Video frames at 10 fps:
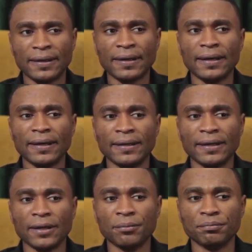
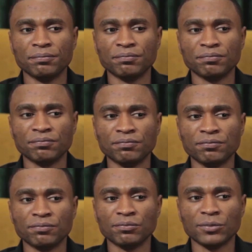And
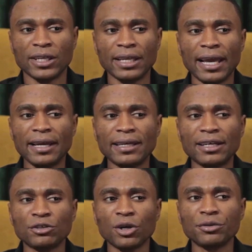it
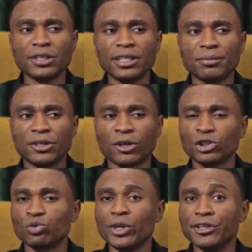ended not really
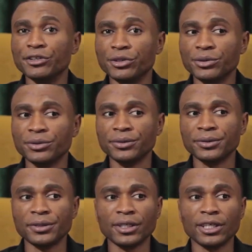because we knew
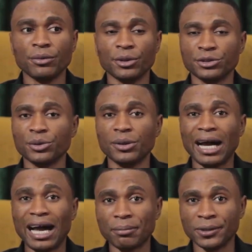it was going
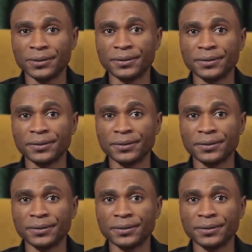to happen.